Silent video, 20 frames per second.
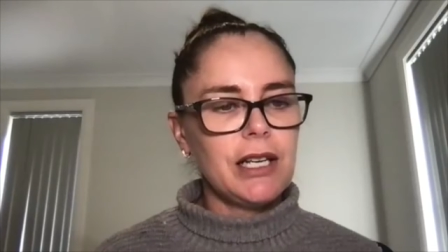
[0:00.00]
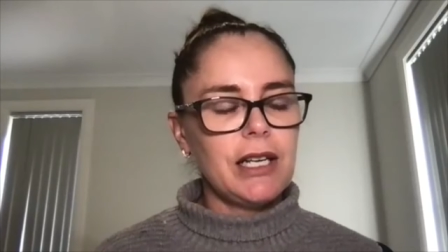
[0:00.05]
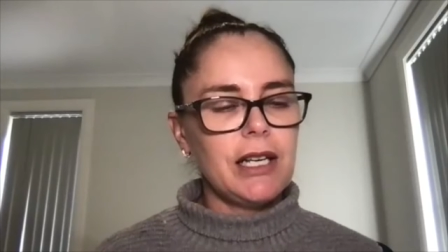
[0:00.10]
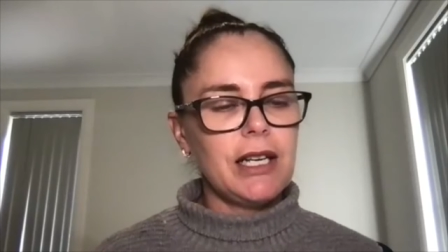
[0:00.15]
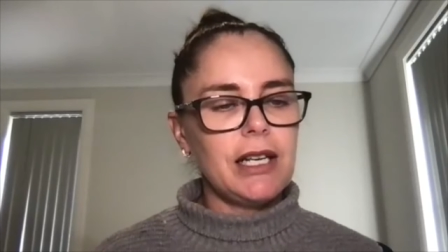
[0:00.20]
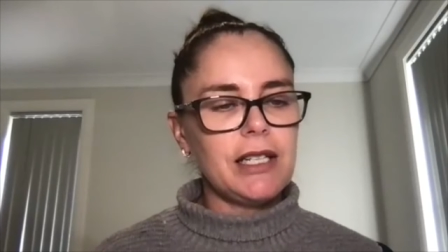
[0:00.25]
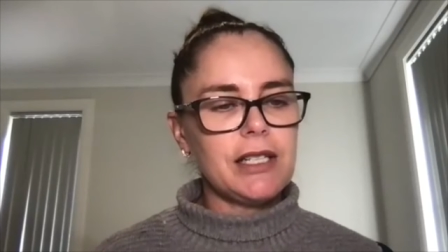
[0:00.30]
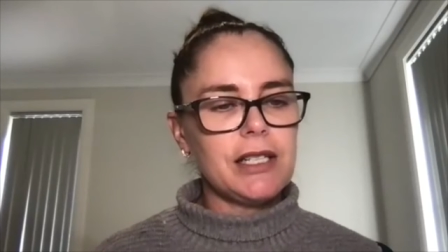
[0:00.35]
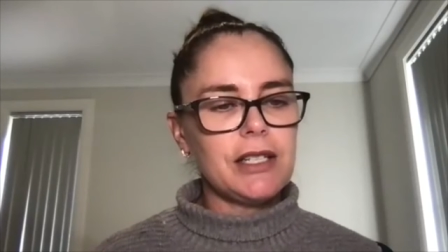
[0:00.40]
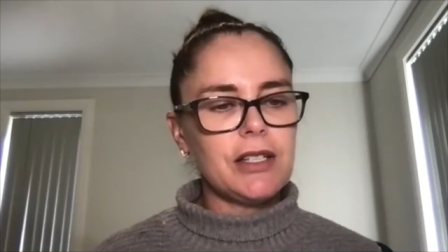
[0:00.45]

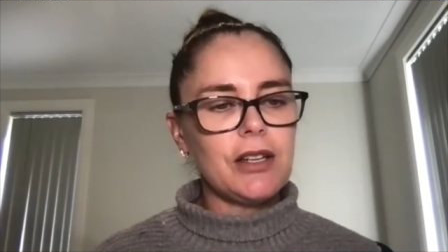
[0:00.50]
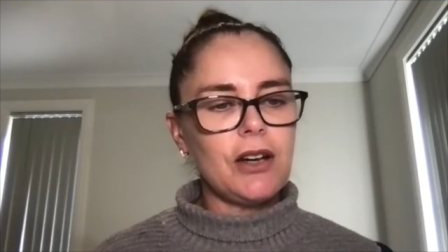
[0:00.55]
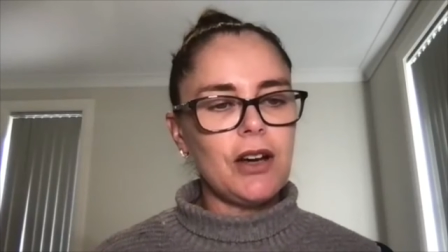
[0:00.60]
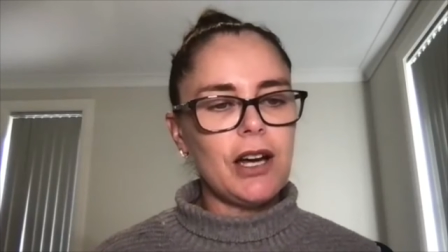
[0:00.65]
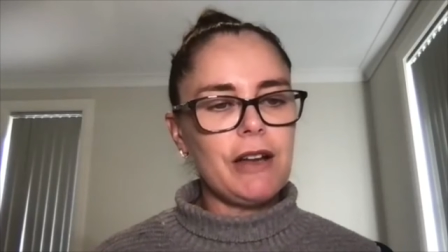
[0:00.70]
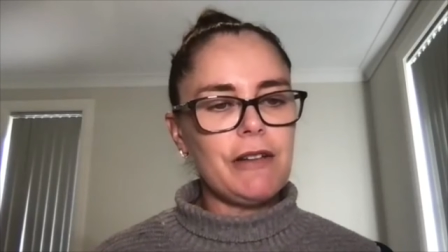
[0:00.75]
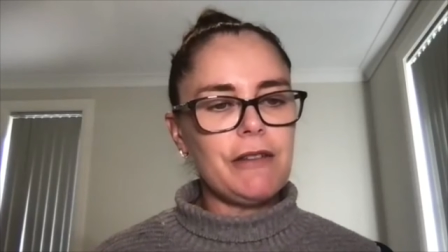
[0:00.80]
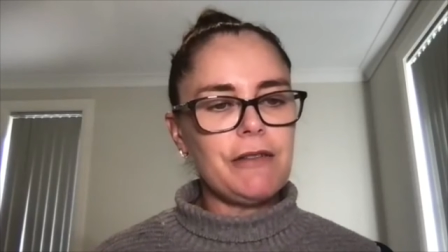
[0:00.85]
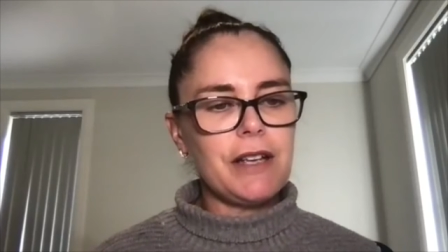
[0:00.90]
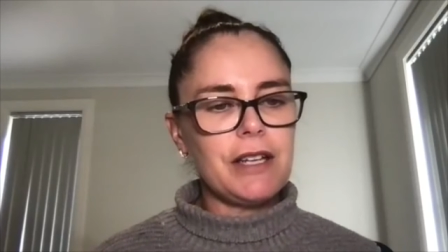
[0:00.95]
It's a
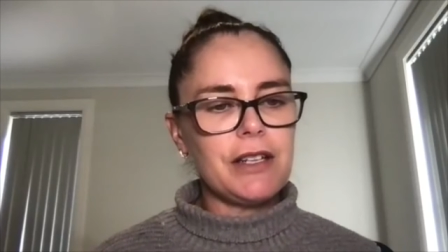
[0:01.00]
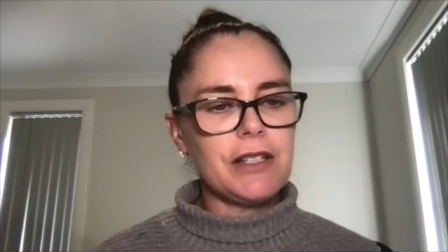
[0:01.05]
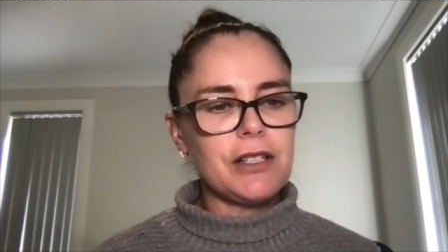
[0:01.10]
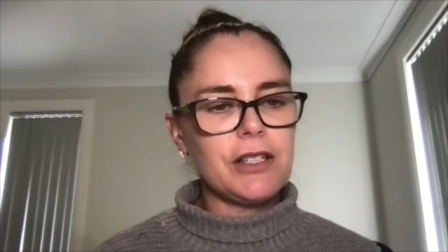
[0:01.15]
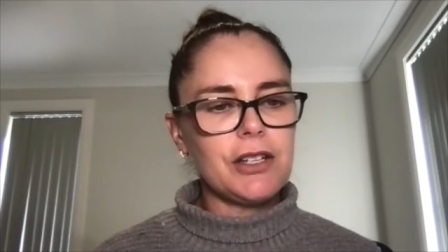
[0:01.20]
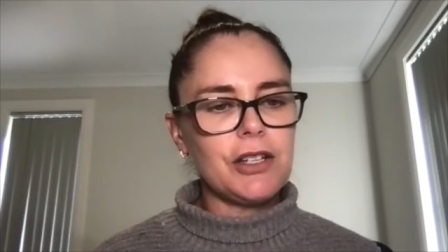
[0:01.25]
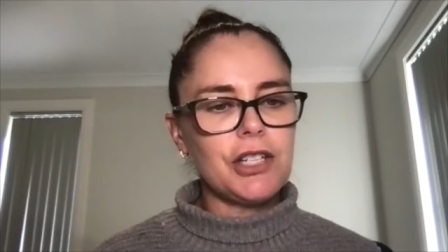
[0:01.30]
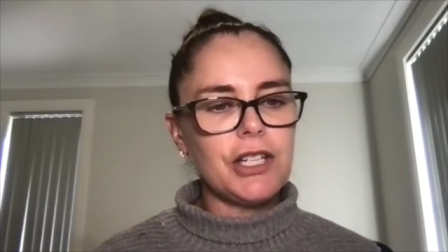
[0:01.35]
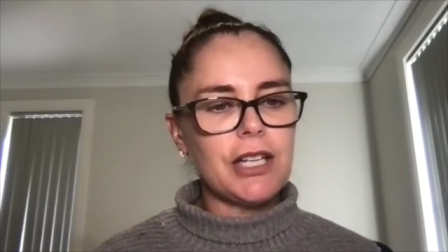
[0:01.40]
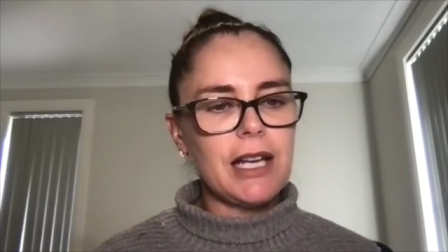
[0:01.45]
tyre fence,
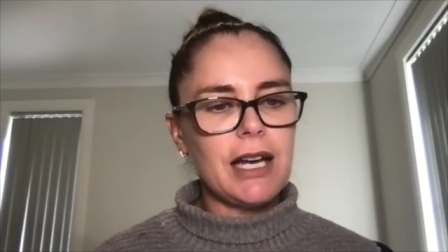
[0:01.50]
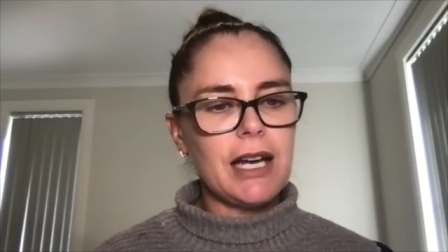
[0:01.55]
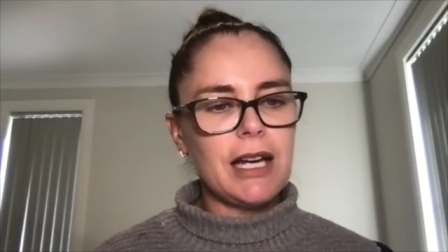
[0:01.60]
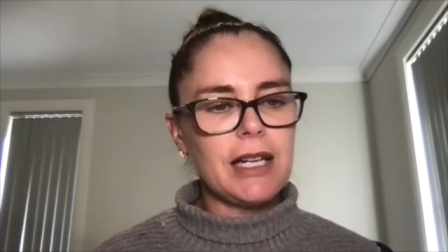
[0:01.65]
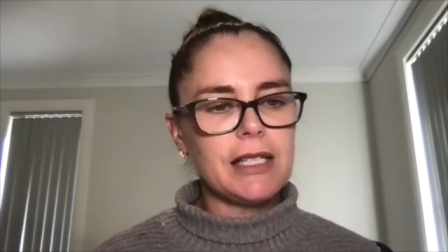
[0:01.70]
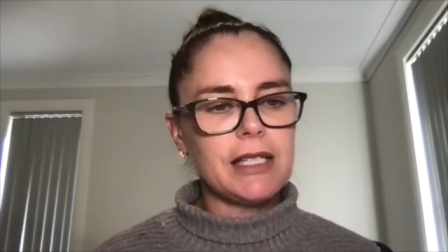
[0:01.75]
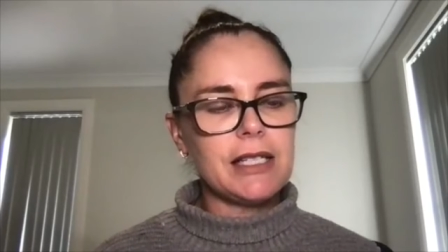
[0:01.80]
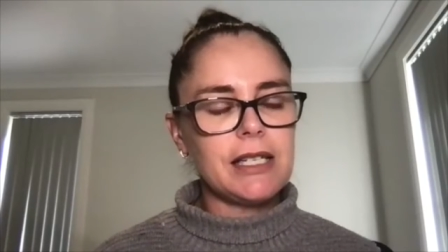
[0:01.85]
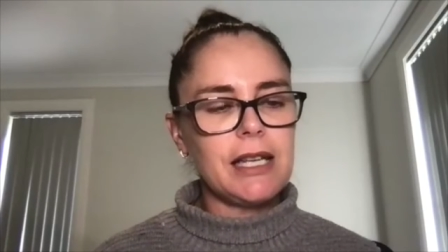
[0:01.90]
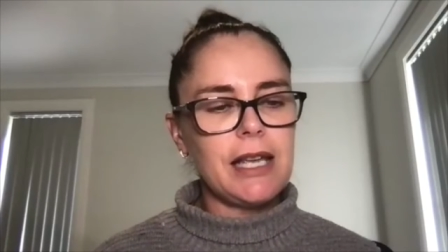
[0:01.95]
so she
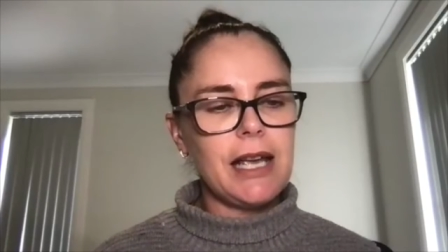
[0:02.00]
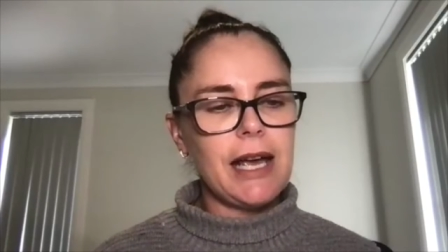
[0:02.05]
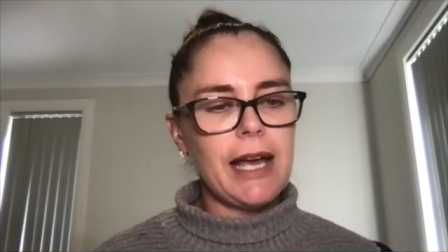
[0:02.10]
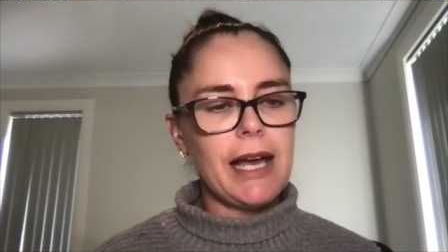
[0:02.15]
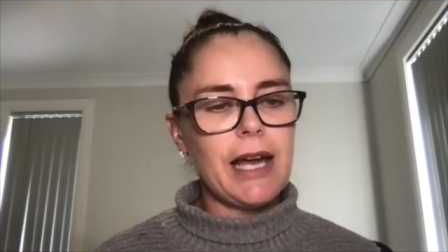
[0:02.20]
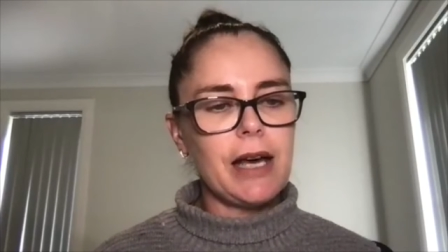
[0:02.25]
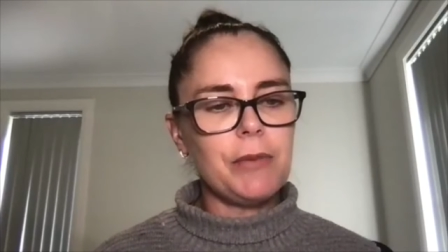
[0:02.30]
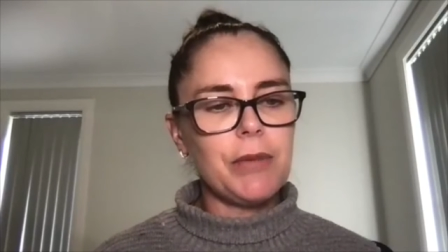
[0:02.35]
can't see out,